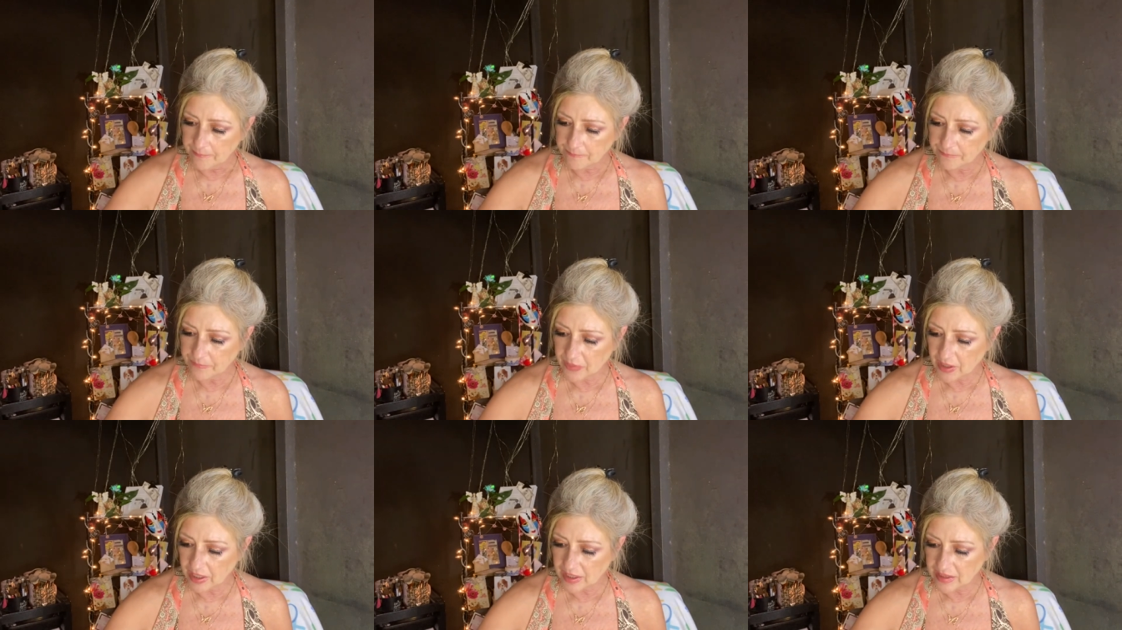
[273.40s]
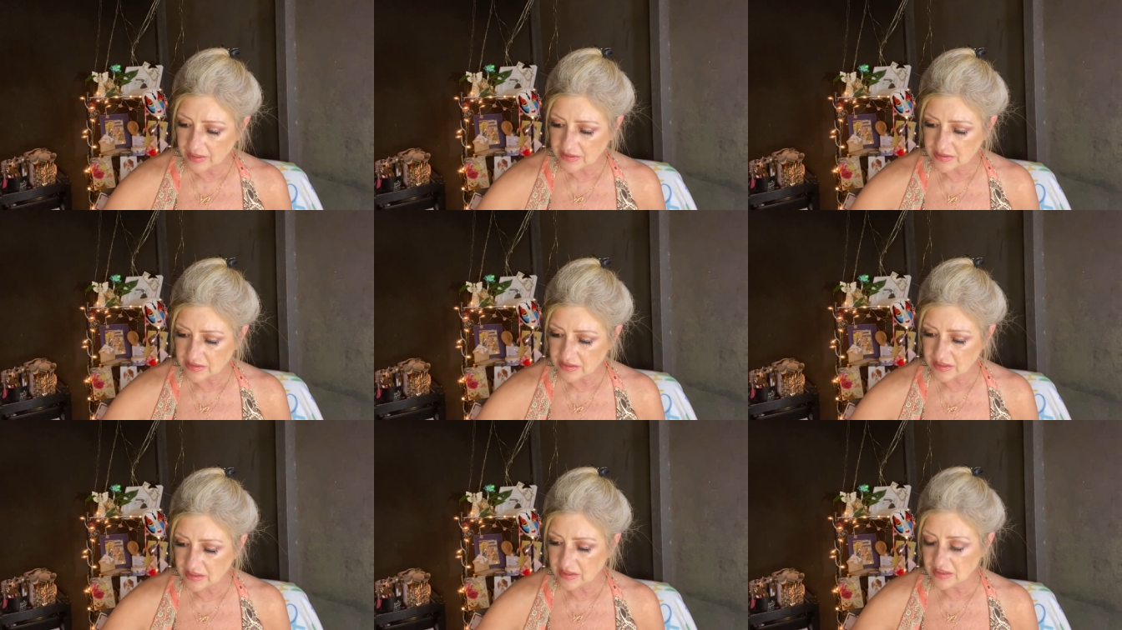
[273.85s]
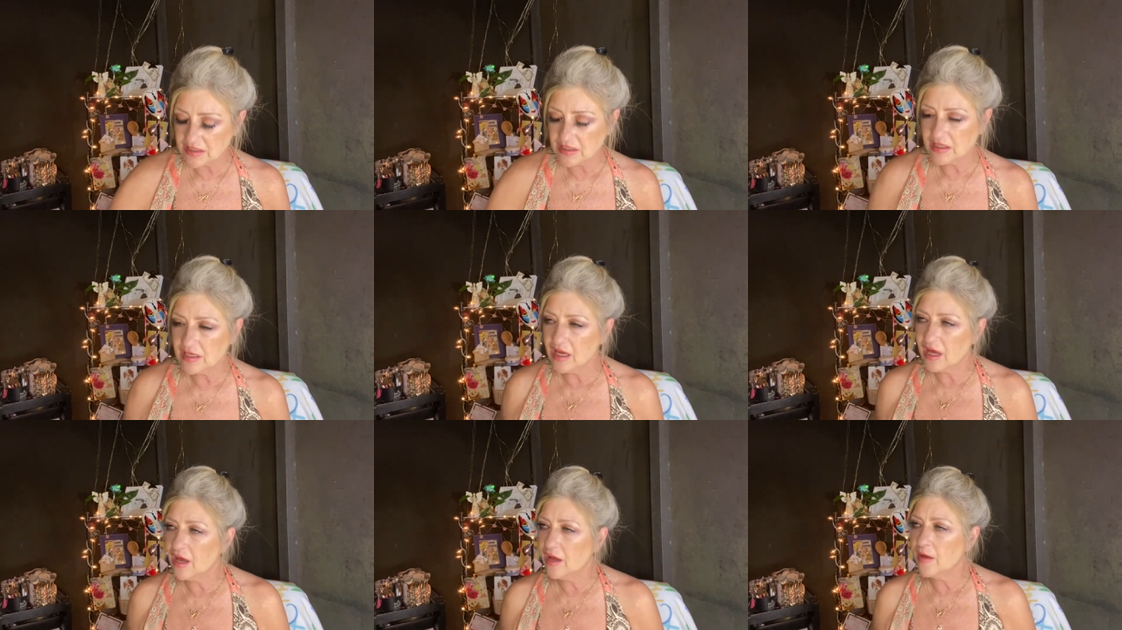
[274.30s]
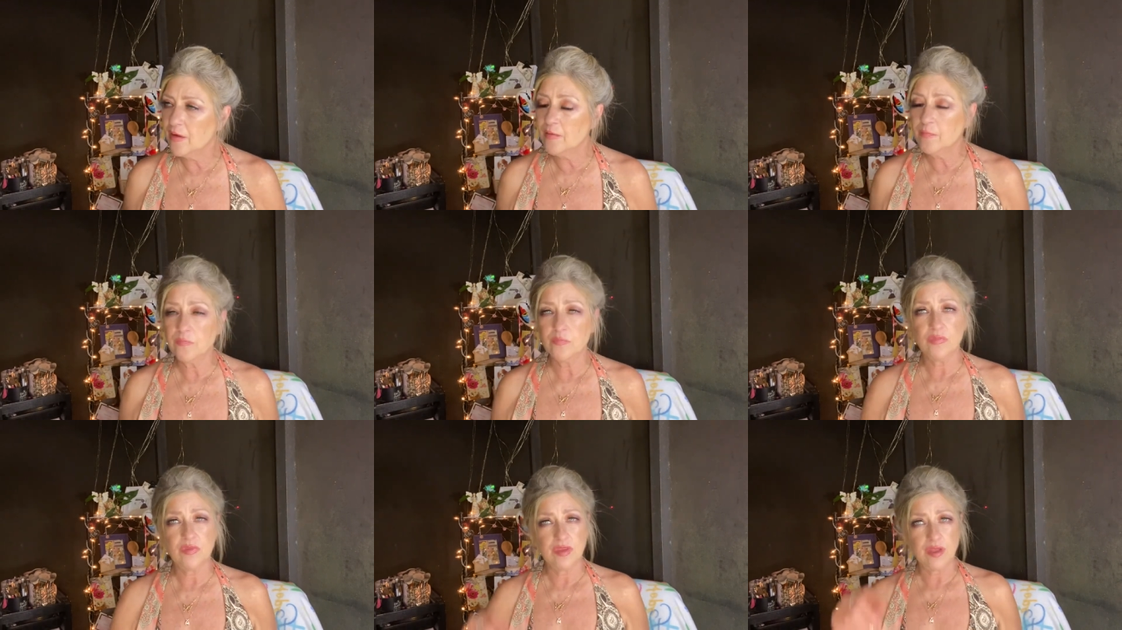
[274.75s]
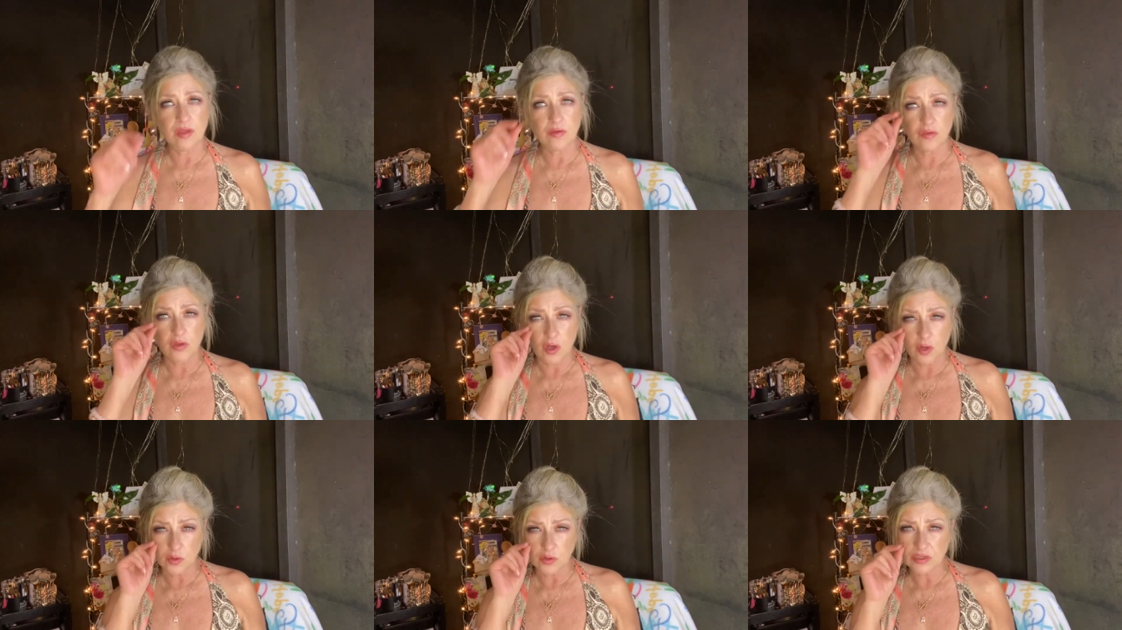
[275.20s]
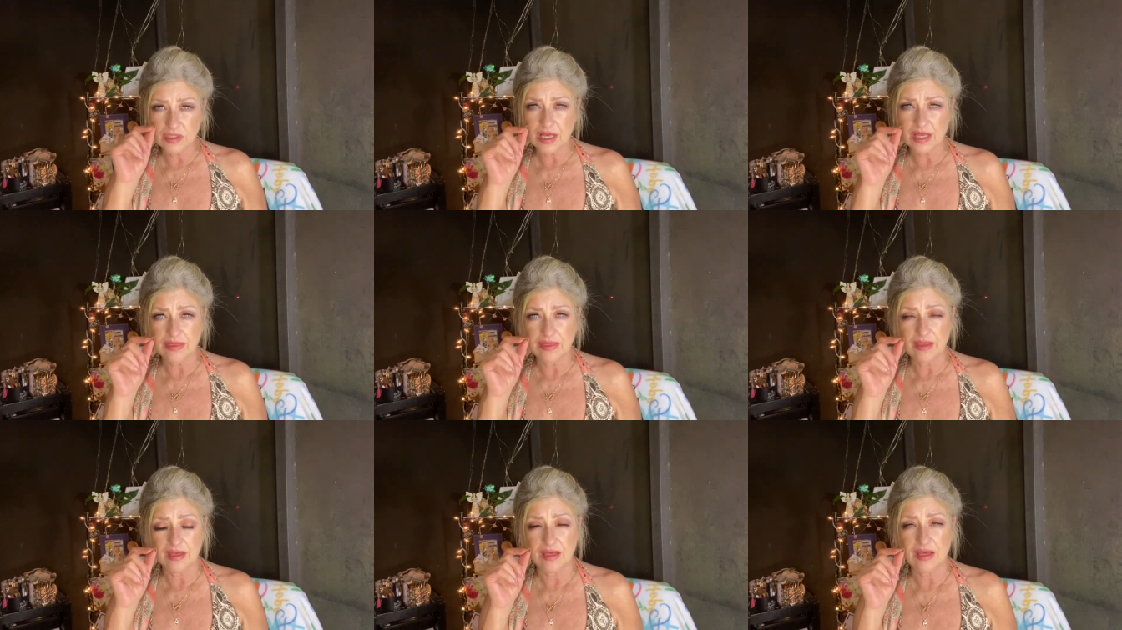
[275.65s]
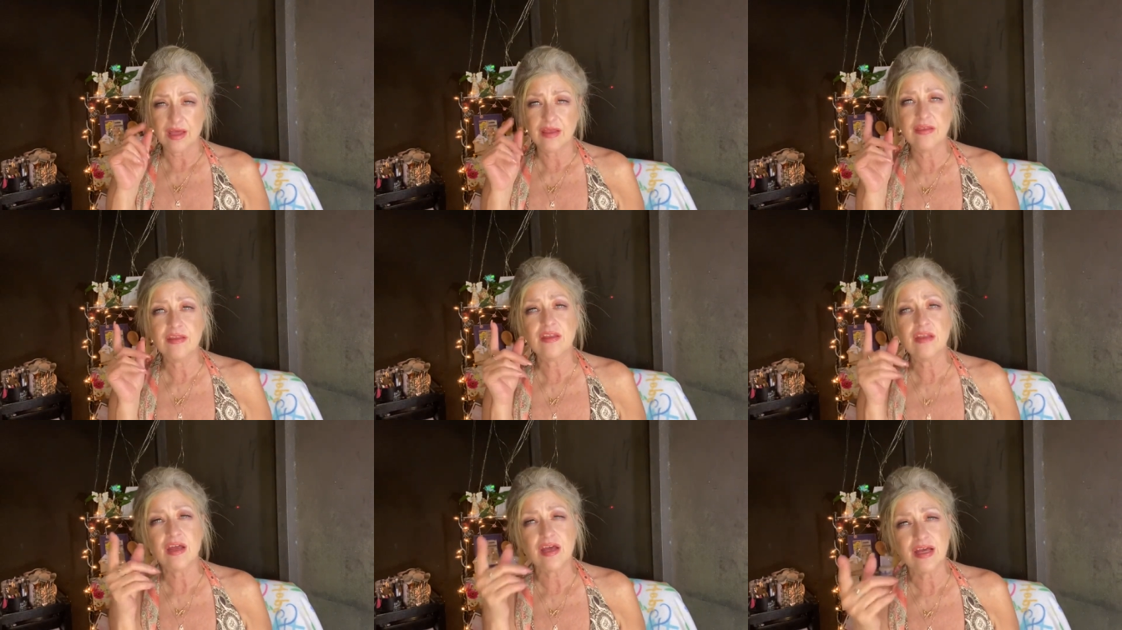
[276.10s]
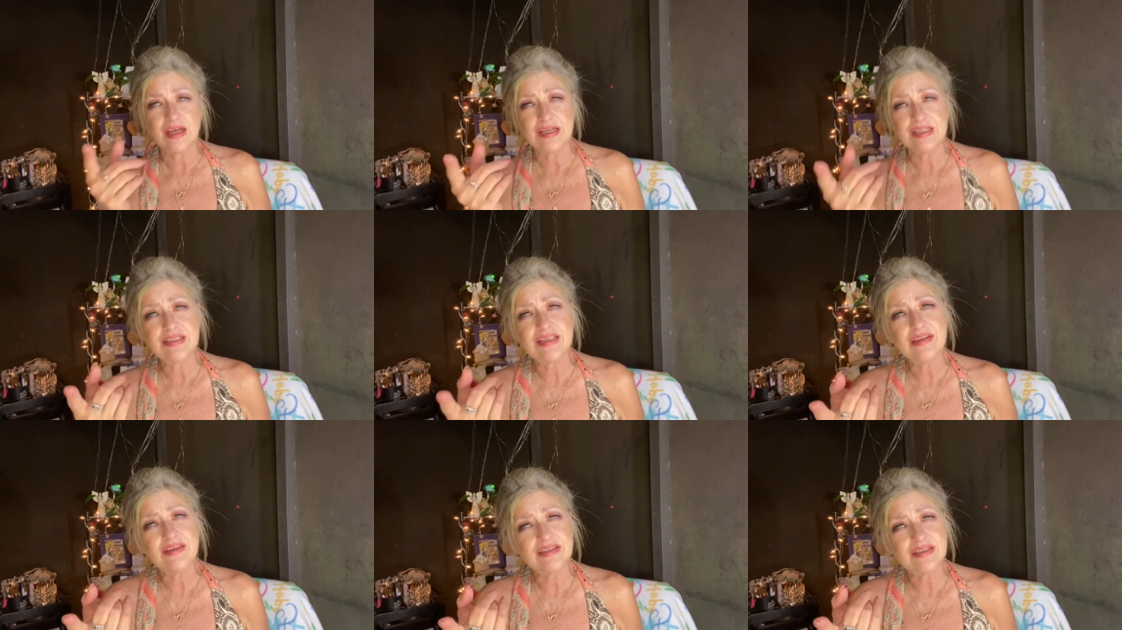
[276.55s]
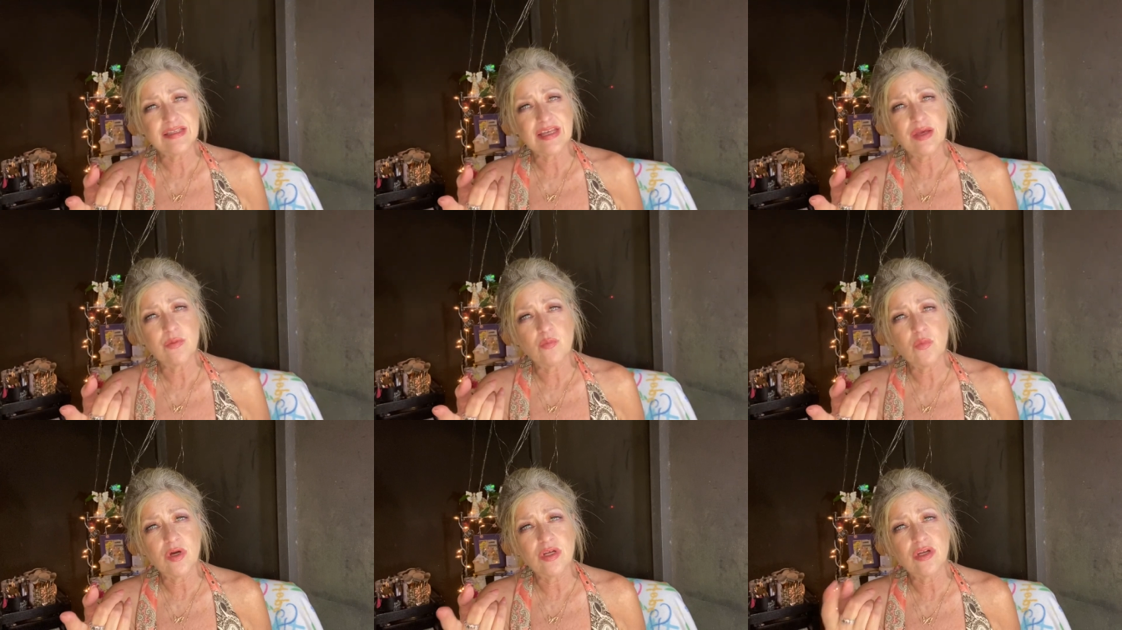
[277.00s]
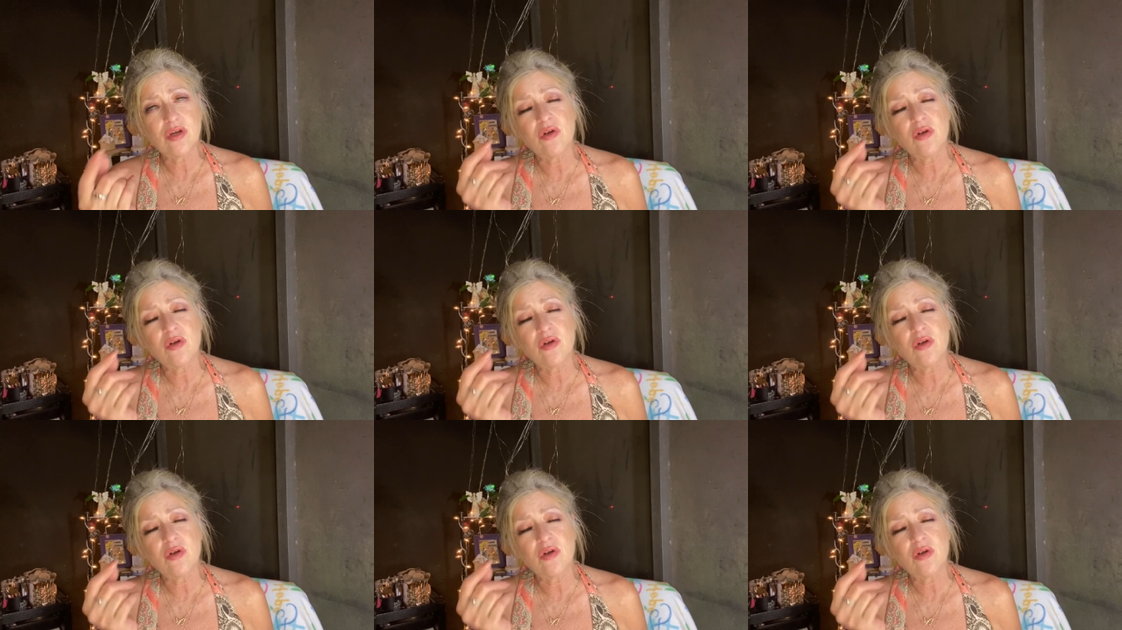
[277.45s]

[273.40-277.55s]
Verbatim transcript: But um, th those, I think, and then is it the same one?